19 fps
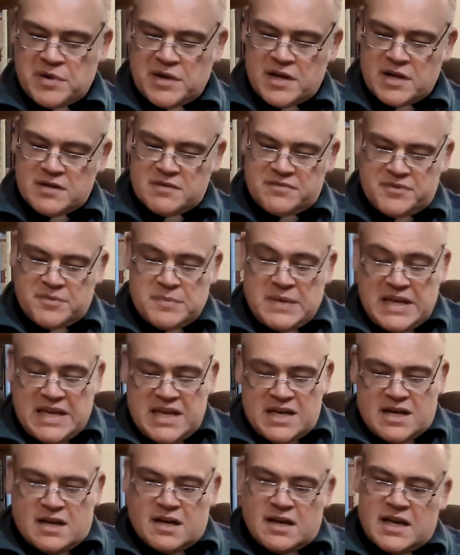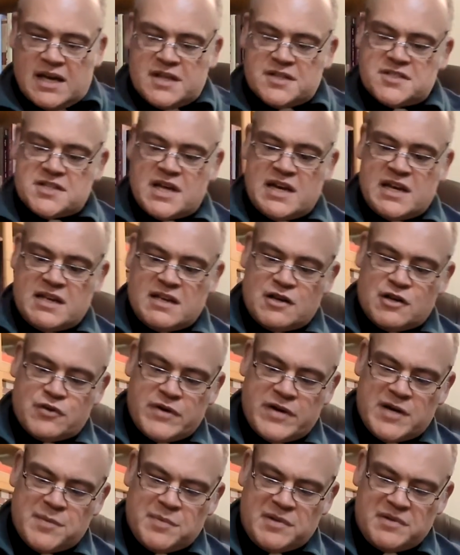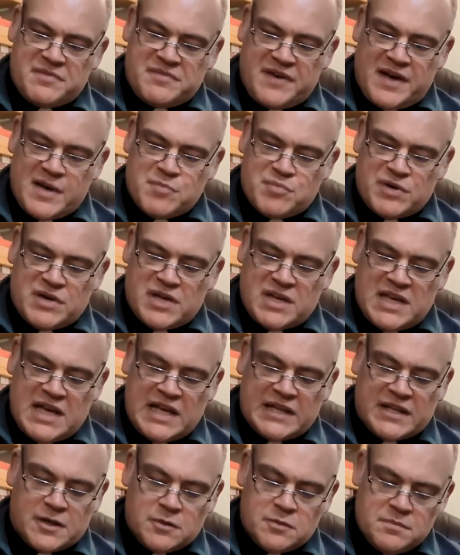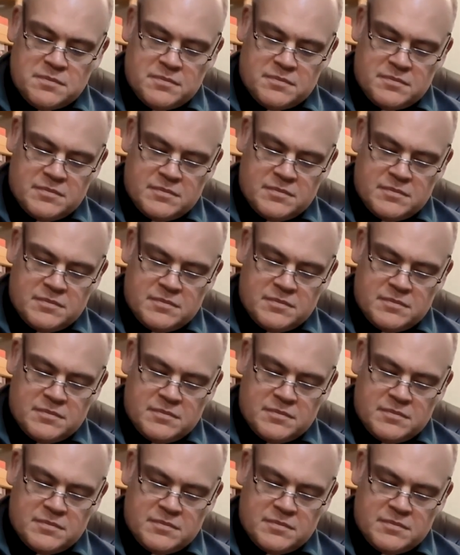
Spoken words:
but from here it's an incredibly vibrant yellow.